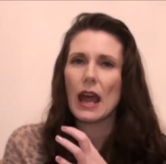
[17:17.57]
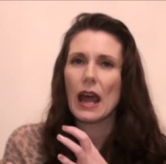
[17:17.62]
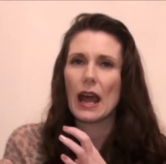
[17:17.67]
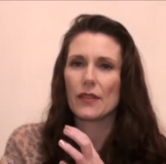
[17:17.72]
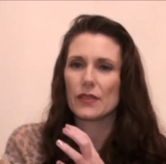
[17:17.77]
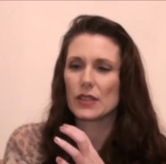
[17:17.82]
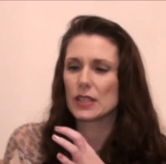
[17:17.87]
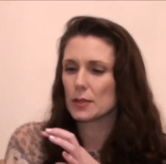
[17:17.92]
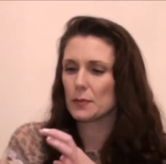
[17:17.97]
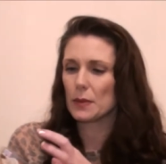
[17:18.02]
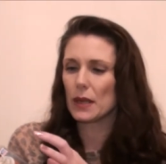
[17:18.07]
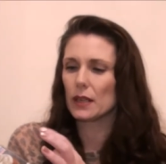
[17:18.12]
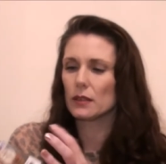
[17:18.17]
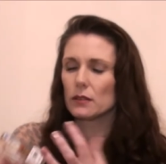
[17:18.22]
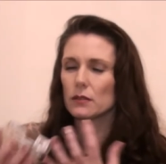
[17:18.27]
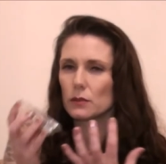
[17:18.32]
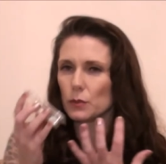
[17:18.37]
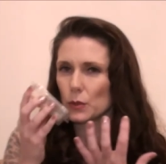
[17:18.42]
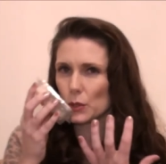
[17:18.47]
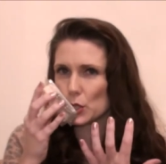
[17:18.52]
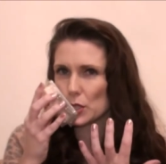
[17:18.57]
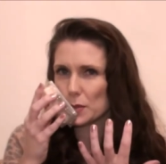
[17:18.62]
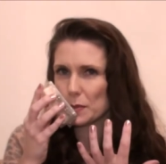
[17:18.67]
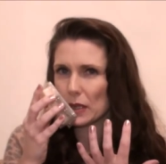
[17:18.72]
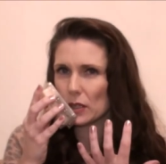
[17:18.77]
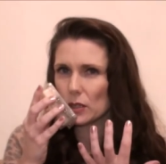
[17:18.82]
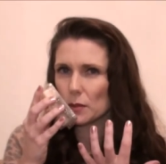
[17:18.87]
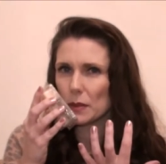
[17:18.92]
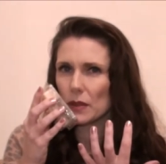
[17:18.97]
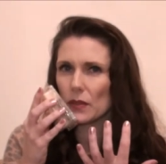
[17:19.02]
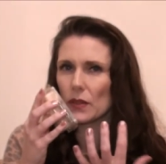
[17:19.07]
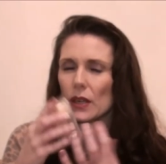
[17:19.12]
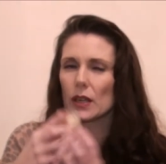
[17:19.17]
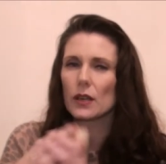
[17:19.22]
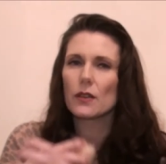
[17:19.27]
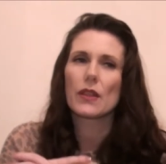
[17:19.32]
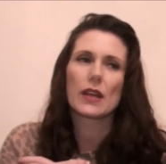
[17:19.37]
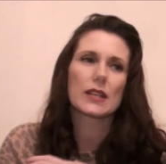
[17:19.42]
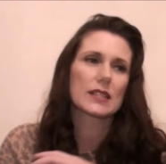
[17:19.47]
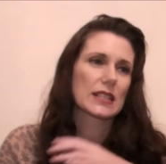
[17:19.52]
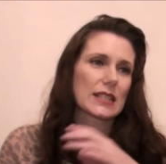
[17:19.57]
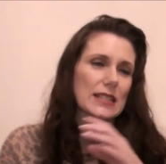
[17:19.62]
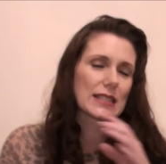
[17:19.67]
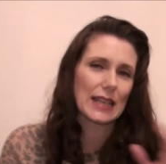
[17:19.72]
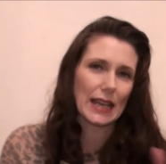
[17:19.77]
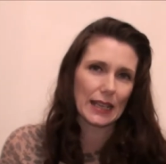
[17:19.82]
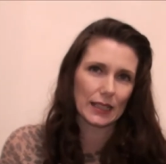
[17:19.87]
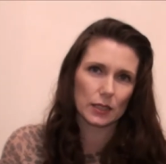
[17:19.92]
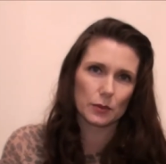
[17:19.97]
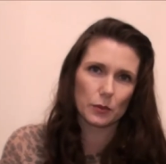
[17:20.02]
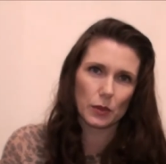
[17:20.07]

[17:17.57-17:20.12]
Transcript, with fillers: and they smell, when you smell them in there, that's exactly